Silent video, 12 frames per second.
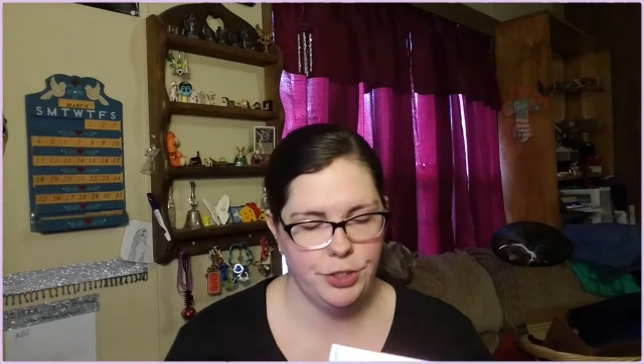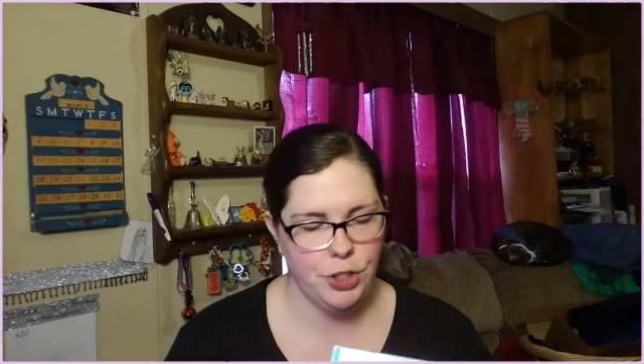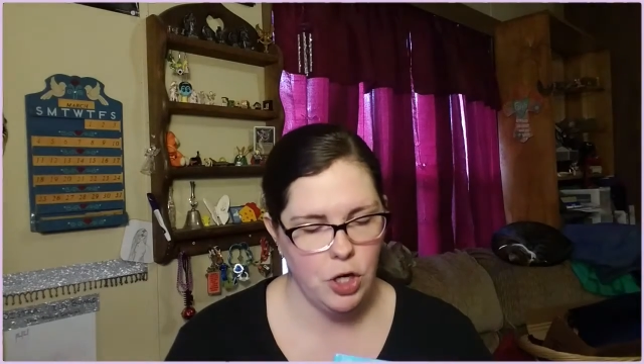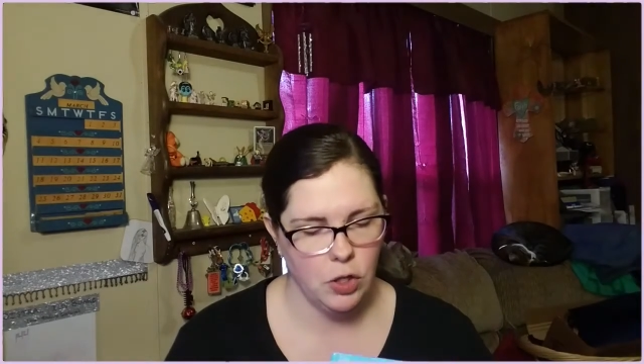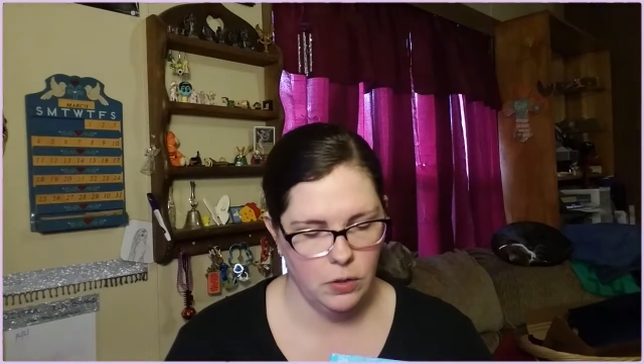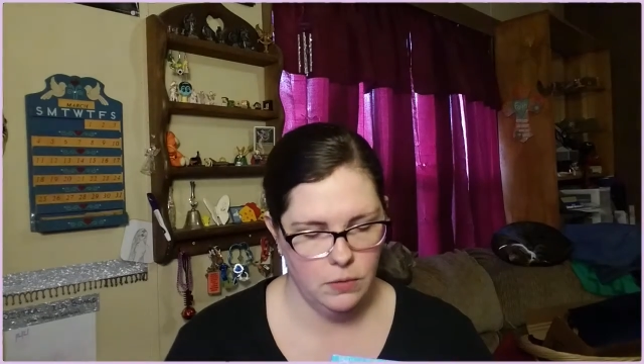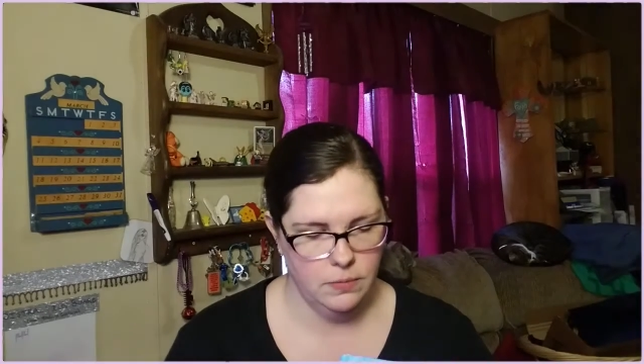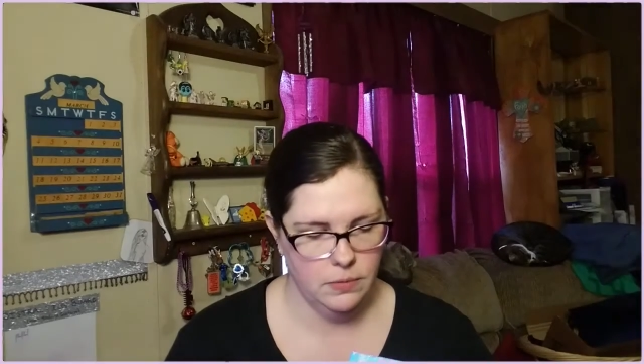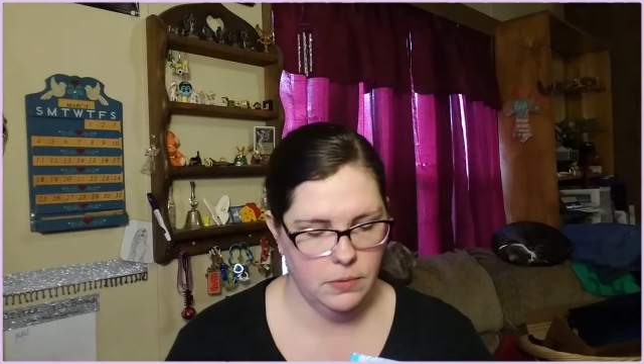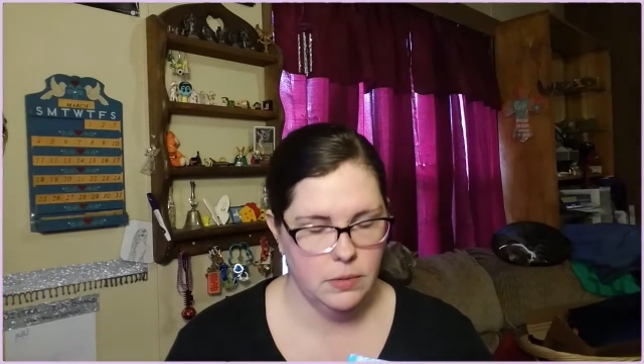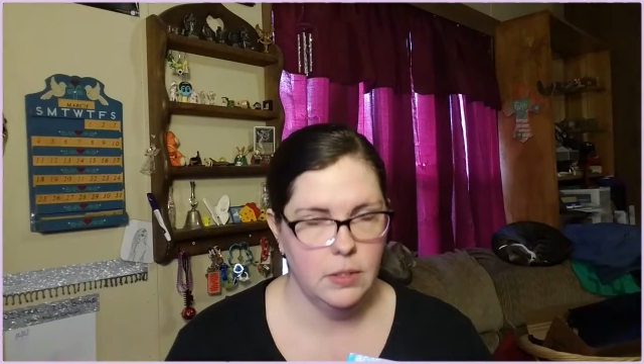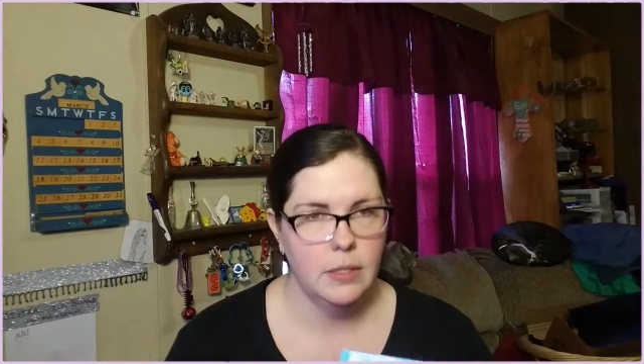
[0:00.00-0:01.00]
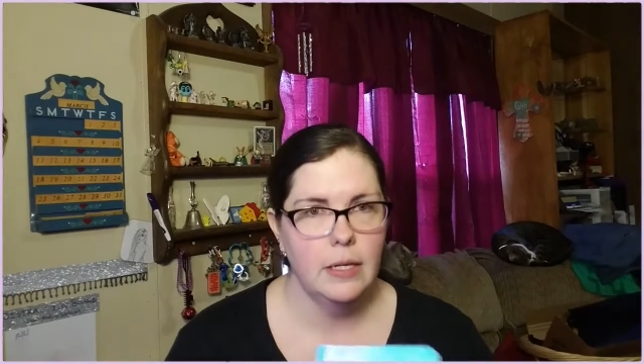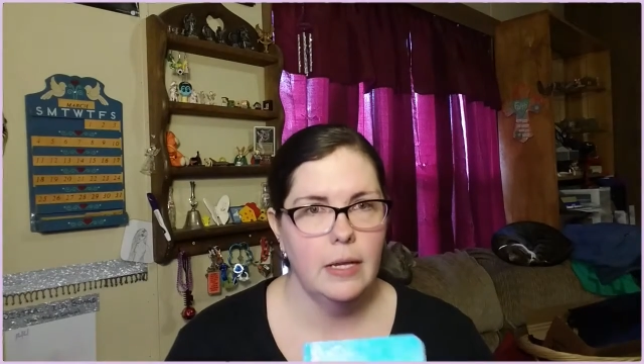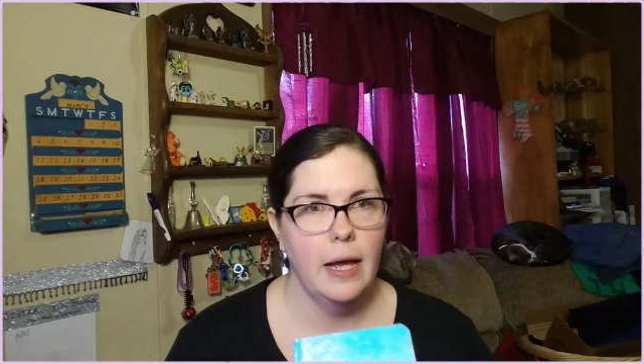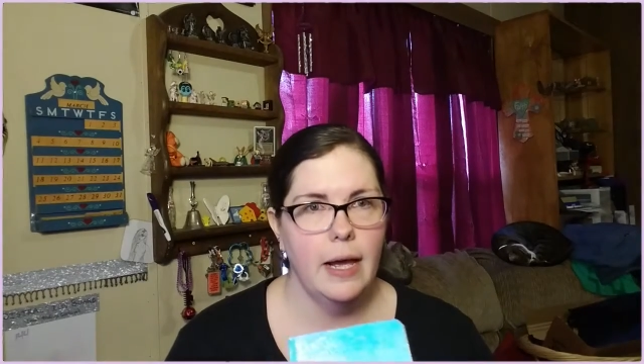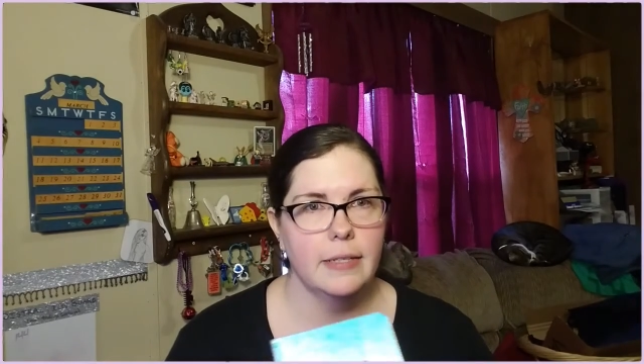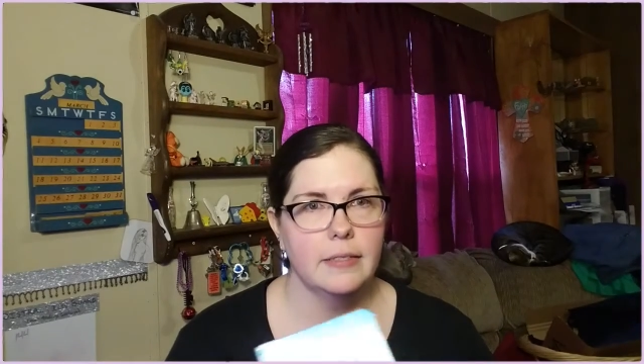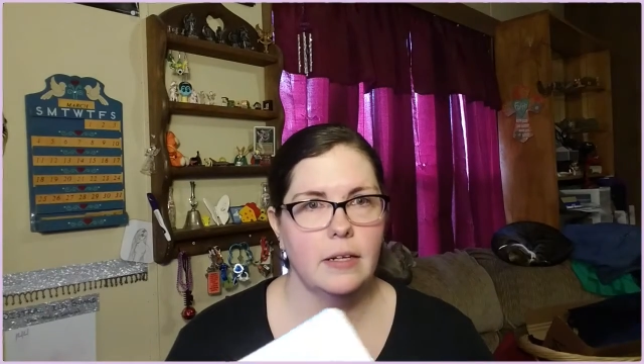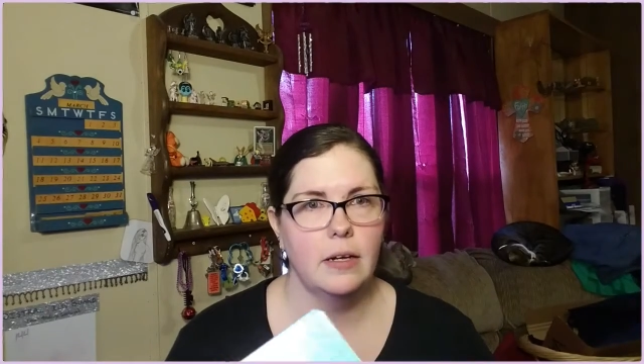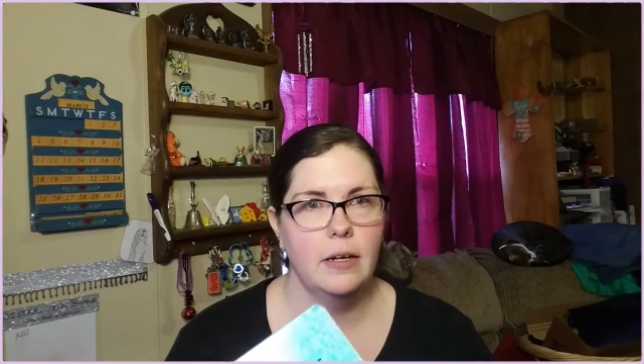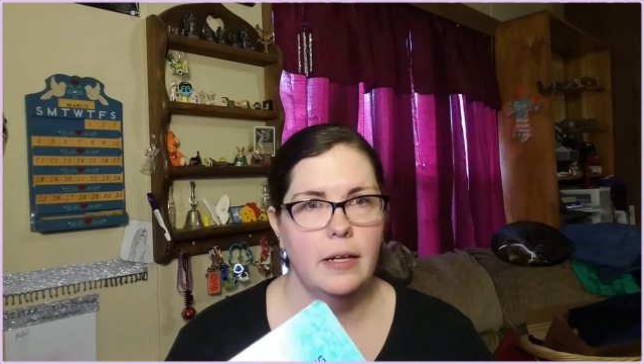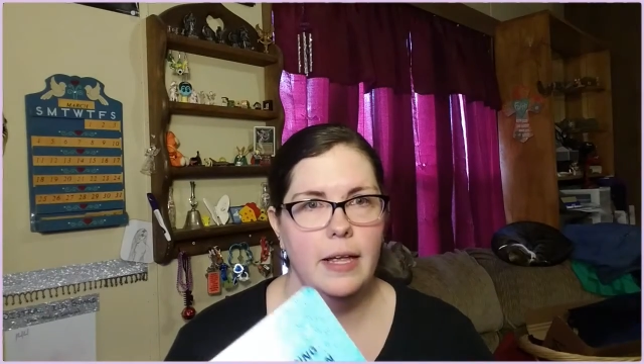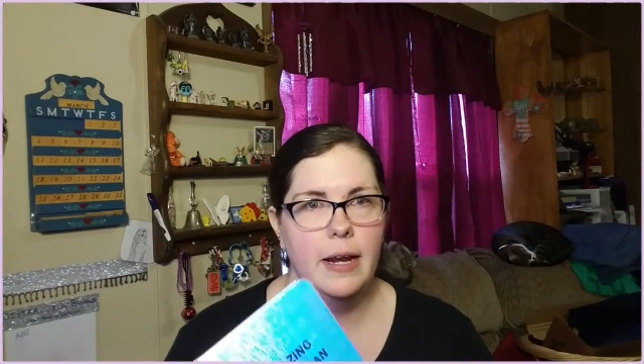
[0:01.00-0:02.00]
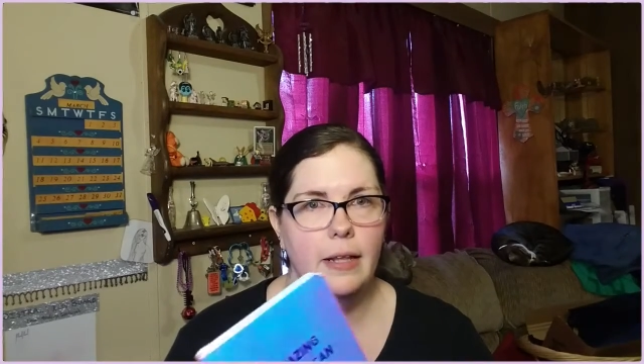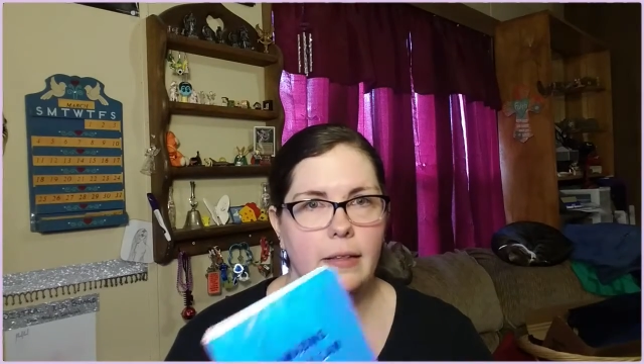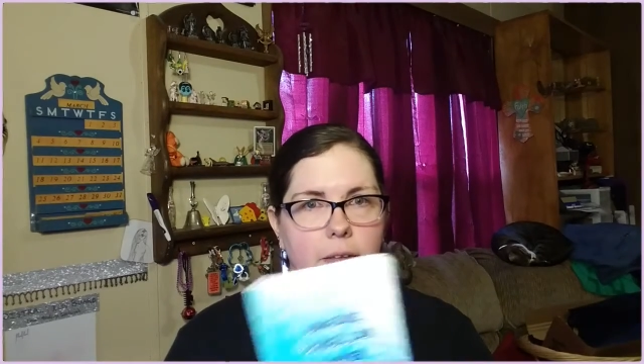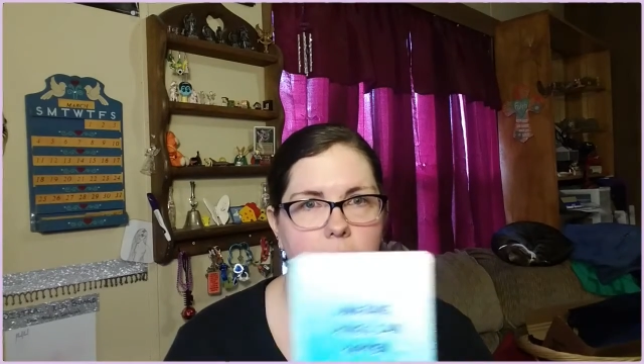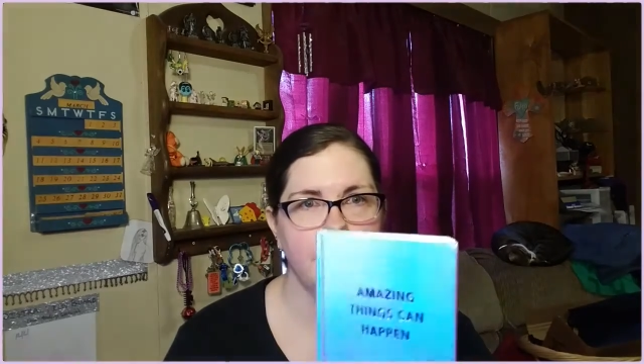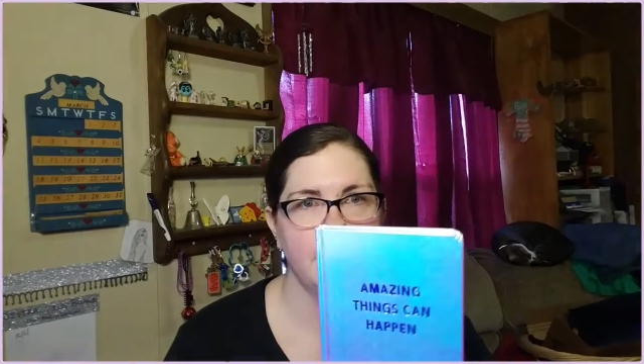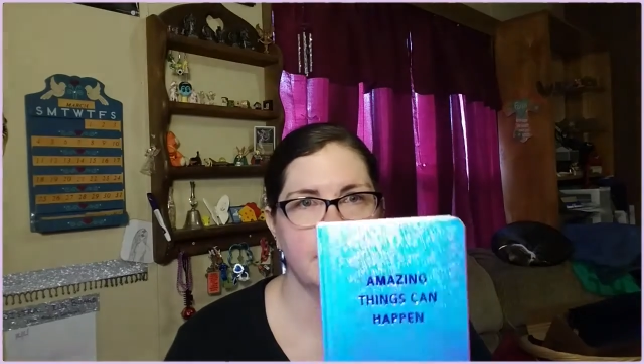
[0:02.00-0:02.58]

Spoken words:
journal I saw and I loved it.